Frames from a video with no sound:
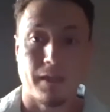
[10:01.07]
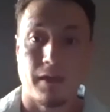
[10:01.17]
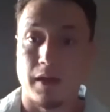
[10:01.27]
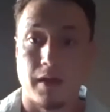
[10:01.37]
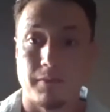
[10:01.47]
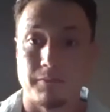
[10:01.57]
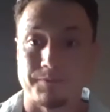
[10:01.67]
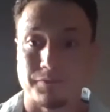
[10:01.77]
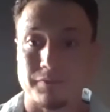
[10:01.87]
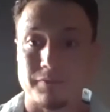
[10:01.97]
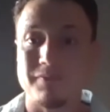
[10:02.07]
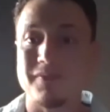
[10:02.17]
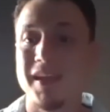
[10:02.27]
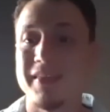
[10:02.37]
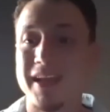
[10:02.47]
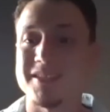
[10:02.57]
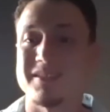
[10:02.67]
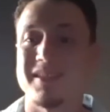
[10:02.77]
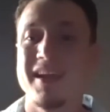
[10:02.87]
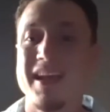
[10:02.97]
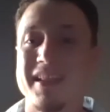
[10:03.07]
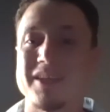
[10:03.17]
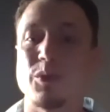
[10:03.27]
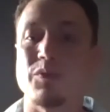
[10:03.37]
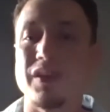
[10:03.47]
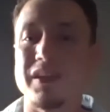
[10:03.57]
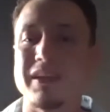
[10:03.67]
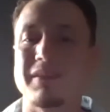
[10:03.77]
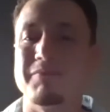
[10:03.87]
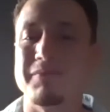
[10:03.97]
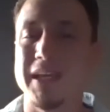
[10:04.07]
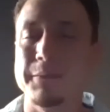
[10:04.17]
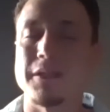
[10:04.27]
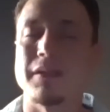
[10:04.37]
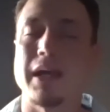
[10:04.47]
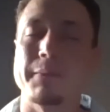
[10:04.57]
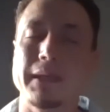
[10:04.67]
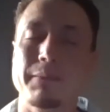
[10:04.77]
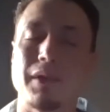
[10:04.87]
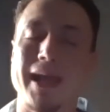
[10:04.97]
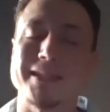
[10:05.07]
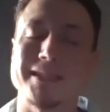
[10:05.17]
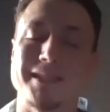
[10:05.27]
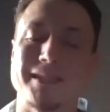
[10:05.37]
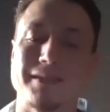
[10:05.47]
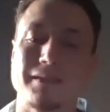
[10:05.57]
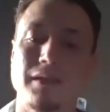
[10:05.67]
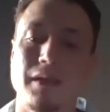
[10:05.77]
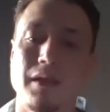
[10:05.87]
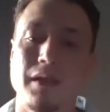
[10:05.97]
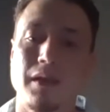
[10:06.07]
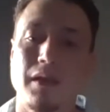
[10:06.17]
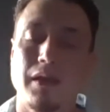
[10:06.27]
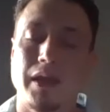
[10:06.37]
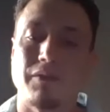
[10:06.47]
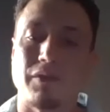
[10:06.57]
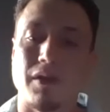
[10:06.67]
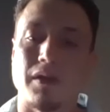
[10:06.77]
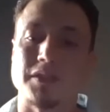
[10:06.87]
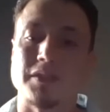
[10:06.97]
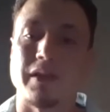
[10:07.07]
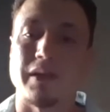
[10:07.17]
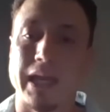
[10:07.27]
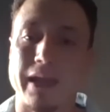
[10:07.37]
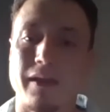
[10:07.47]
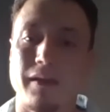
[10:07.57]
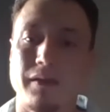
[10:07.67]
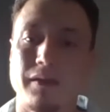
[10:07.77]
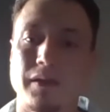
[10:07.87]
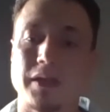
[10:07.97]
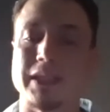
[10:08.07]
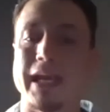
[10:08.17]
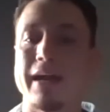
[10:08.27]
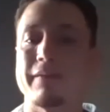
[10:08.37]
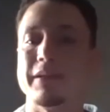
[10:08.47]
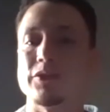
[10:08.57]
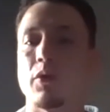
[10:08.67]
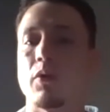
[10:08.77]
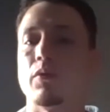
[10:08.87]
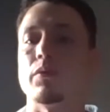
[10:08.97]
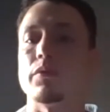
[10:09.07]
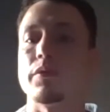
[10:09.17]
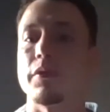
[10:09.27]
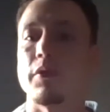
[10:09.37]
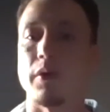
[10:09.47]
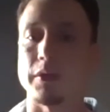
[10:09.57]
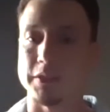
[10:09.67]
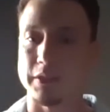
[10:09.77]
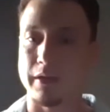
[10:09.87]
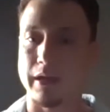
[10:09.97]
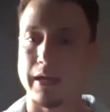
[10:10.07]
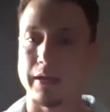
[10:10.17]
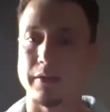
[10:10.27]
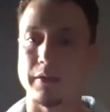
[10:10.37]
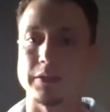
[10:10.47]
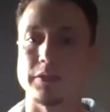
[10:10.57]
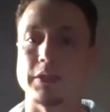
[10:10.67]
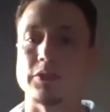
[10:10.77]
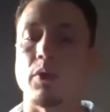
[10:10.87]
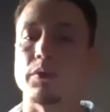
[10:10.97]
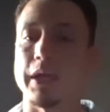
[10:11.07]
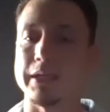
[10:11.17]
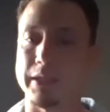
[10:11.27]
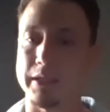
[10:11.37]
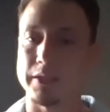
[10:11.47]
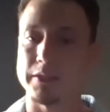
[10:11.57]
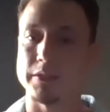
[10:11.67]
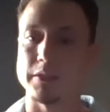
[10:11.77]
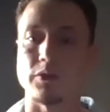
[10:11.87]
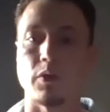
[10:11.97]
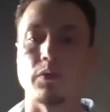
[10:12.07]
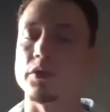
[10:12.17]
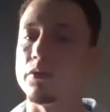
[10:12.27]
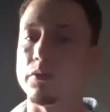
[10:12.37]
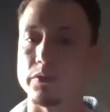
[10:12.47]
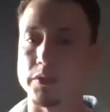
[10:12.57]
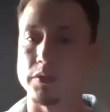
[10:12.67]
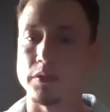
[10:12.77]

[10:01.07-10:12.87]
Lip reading: And that's what really keeps a lot of people hesitant in regards to their care, because they have these old thoughts in their head, these old ideas, this old news.